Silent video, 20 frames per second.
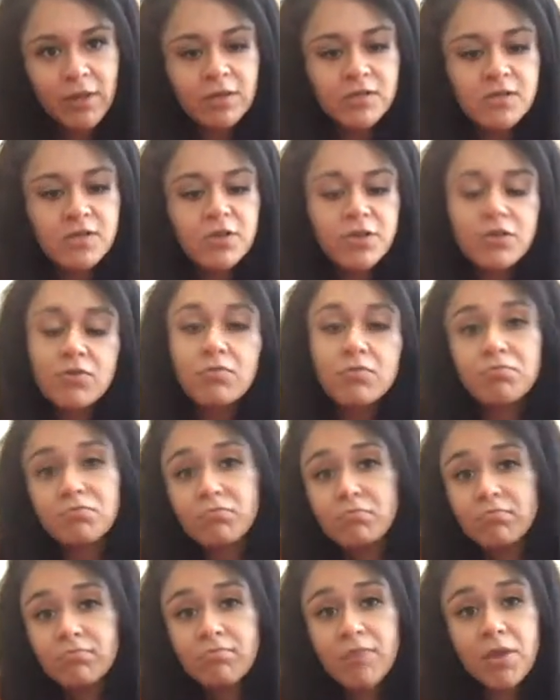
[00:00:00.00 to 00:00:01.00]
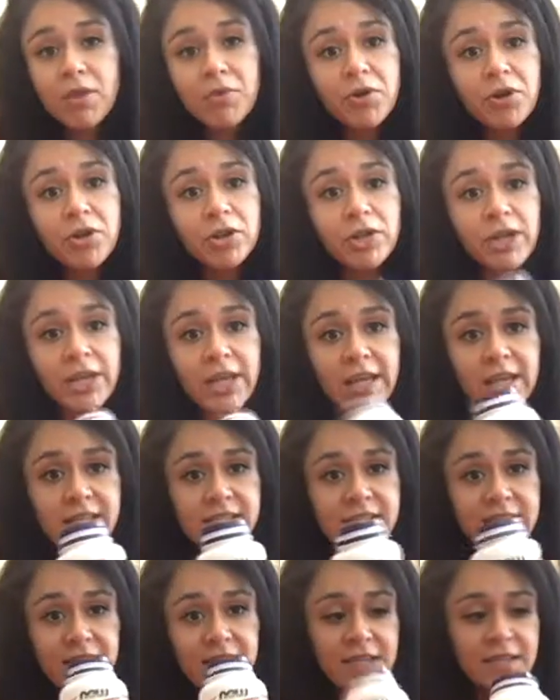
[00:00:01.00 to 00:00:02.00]
So you may want to look
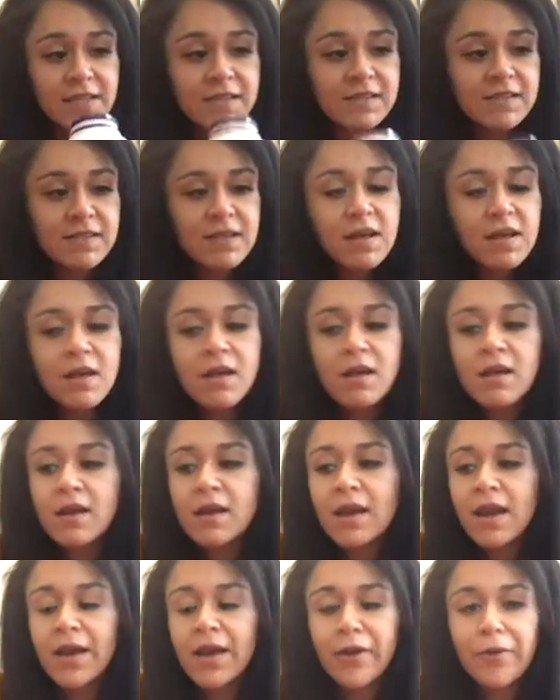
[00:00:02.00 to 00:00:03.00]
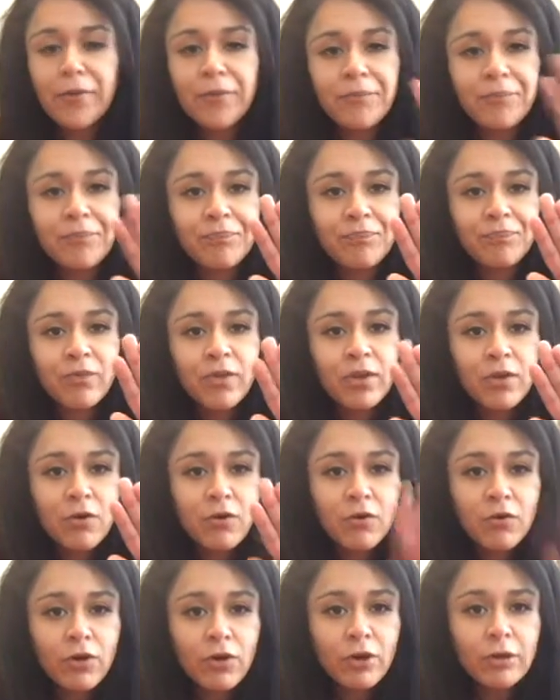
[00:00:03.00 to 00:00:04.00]
into these. Now,
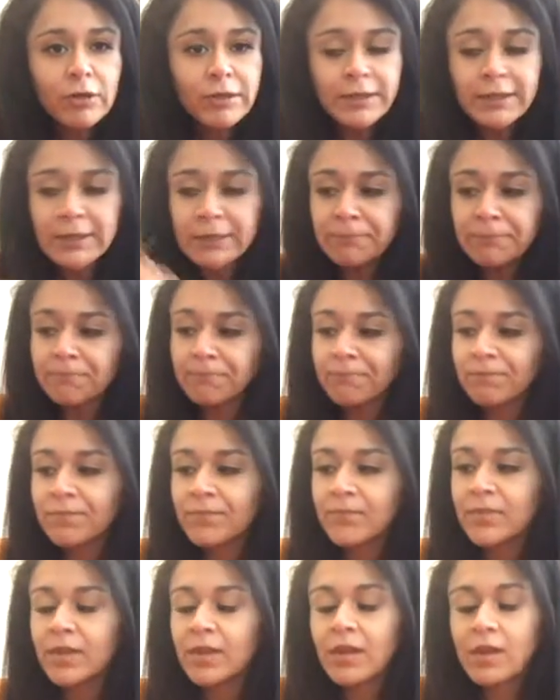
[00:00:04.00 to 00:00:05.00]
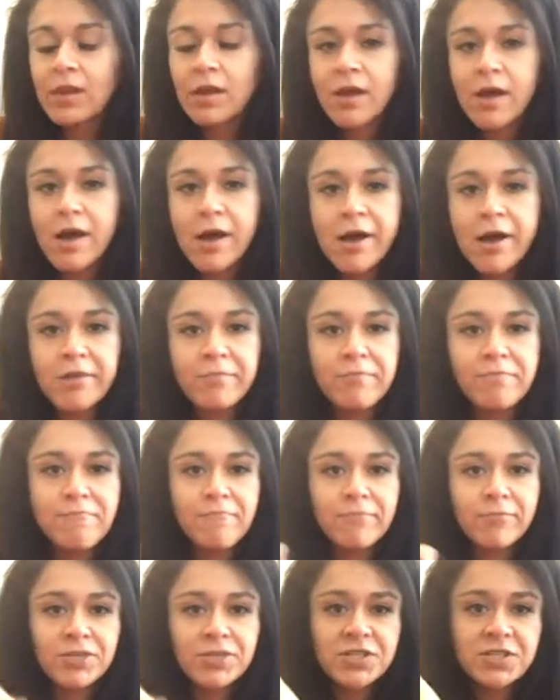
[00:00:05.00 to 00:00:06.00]
currently,
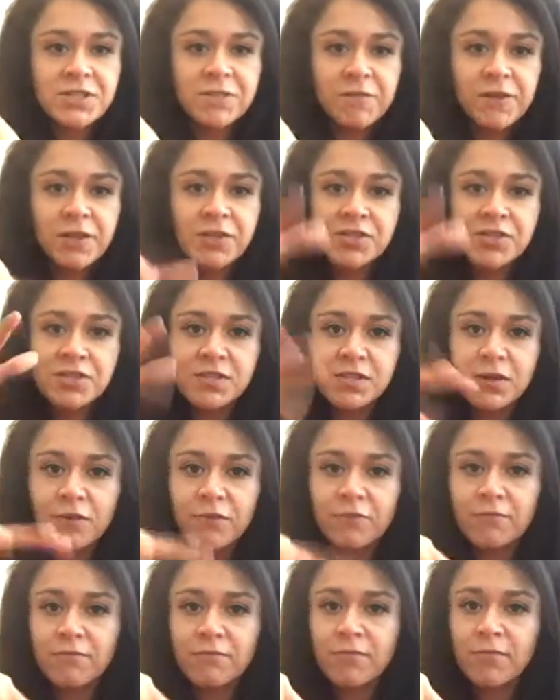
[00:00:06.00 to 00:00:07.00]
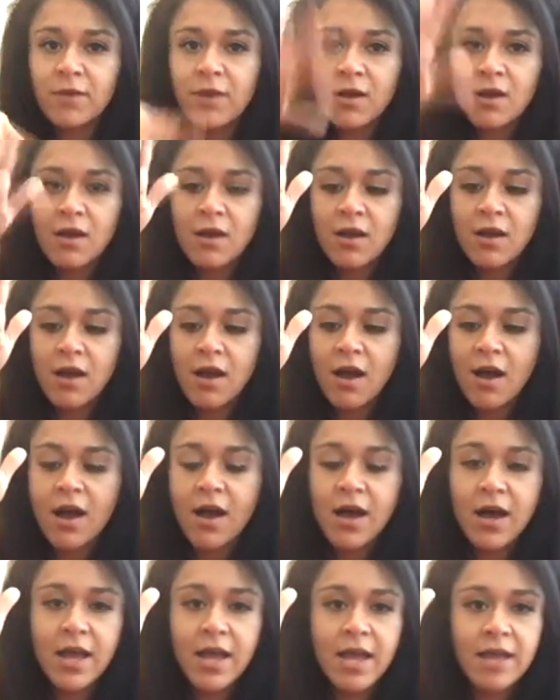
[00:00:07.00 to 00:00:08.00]
just to finish this off,
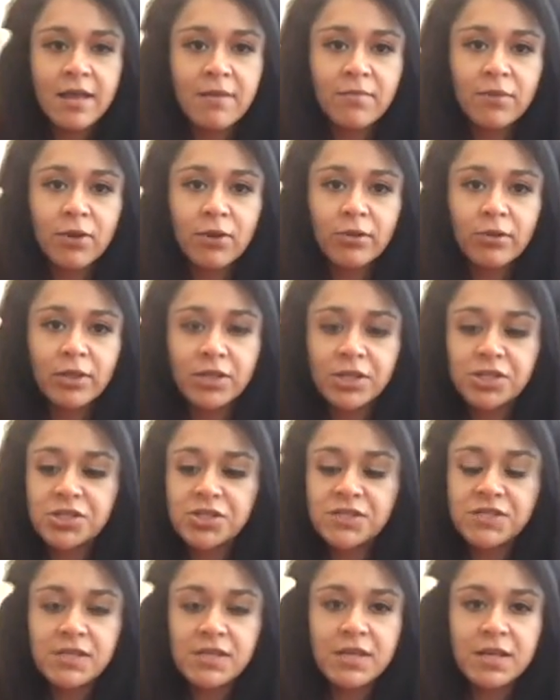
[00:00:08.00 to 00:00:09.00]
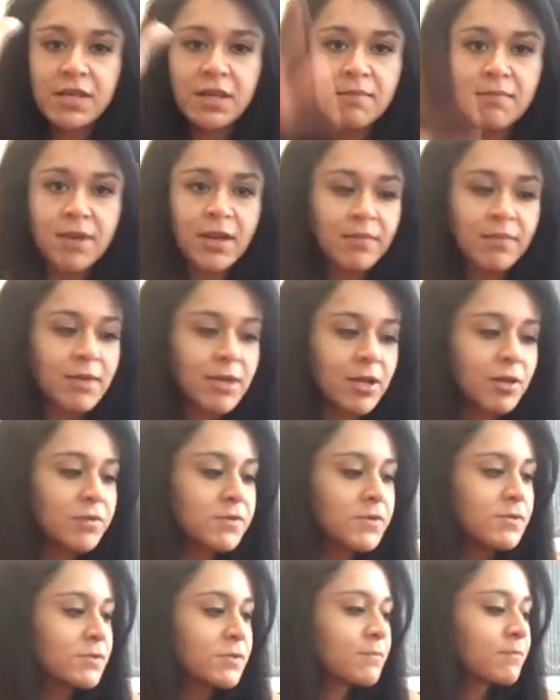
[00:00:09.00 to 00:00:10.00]
I am currently just taking my
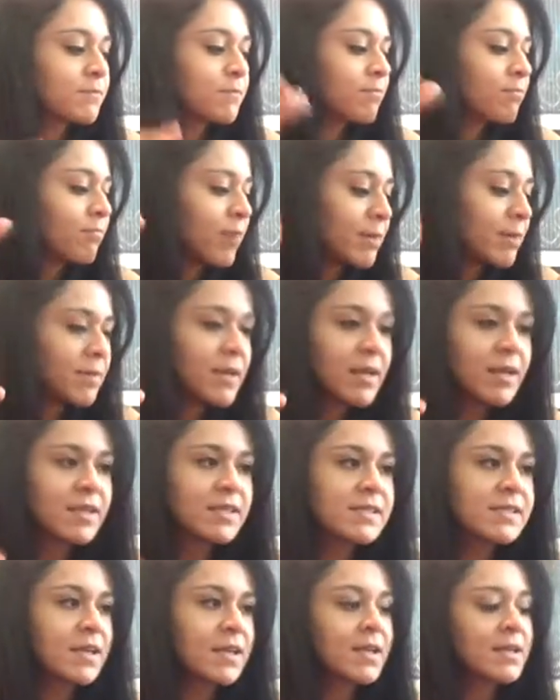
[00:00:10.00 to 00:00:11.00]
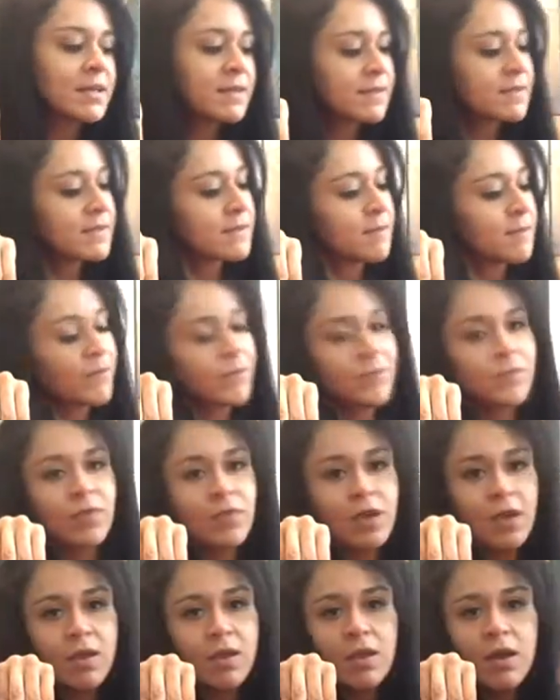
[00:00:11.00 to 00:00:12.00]
aminos by PES
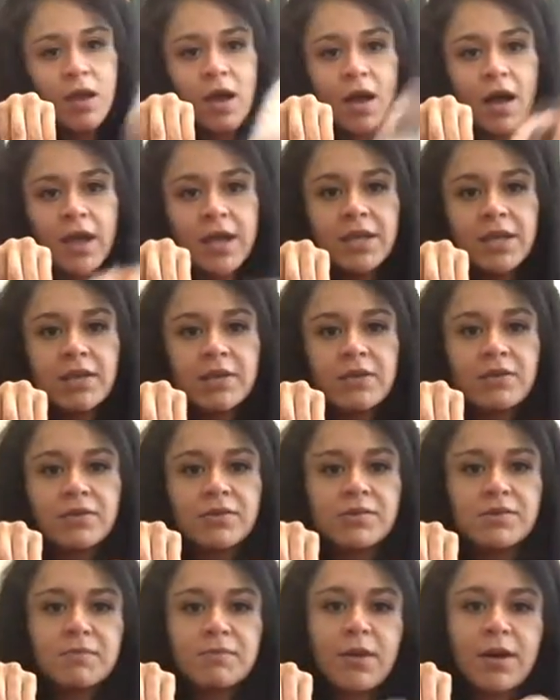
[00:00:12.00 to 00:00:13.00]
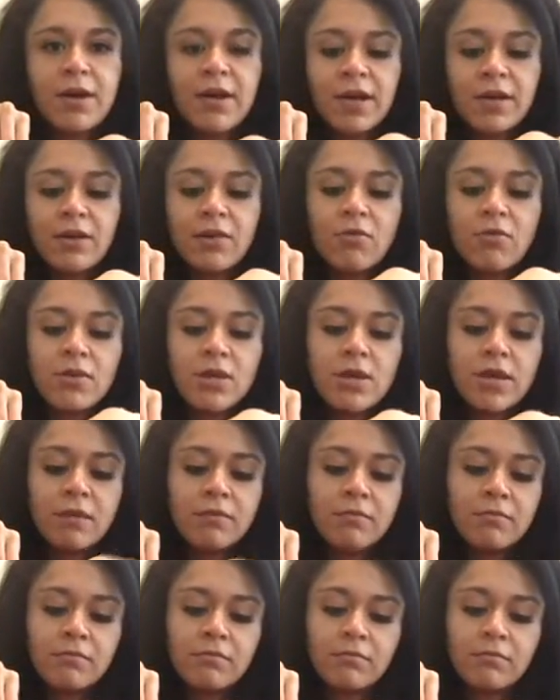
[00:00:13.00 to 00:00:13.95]
Science. I use my coconut